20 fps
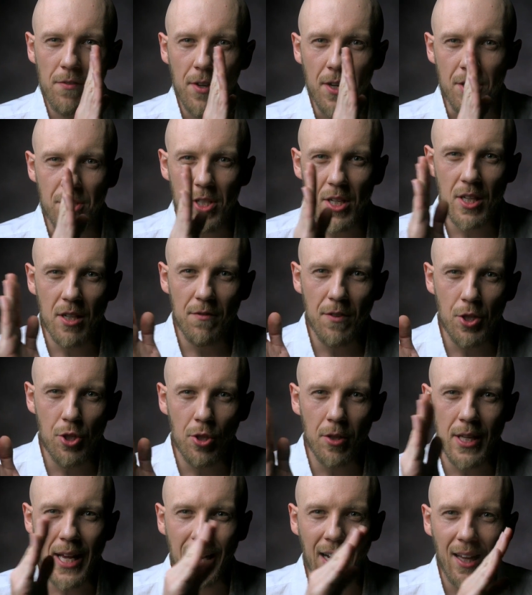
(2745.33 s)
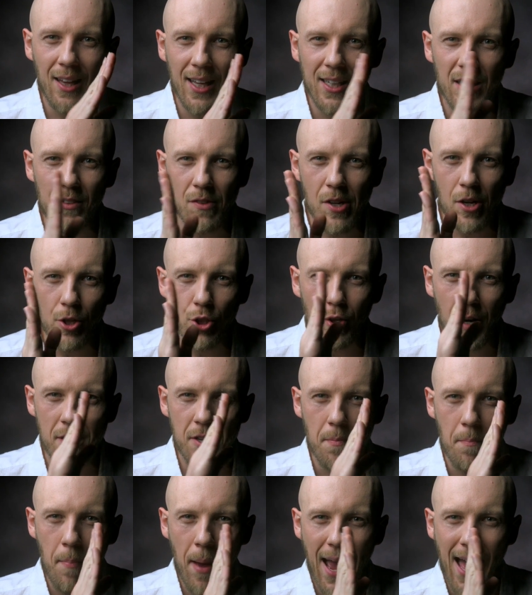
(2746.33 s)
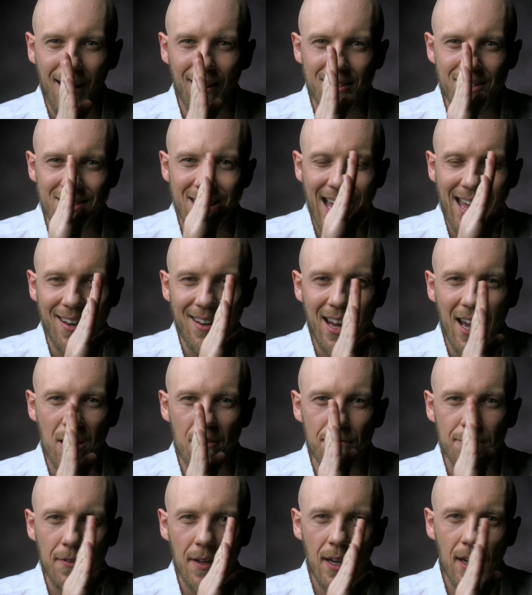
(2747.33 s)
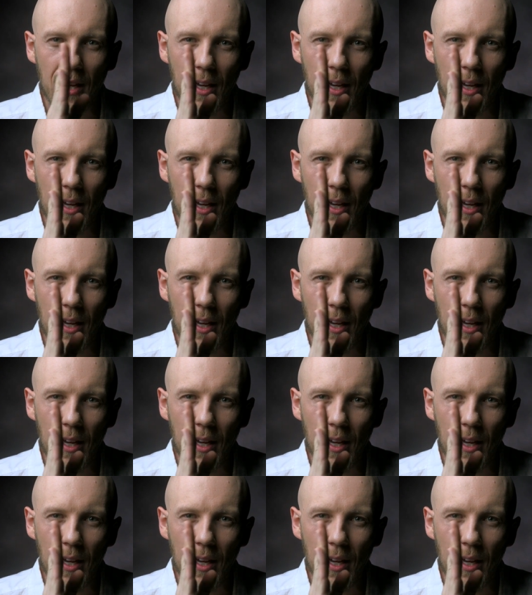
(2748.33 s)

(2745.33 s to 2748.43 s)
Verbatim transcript: us individually and collectively, are trying to balance that knife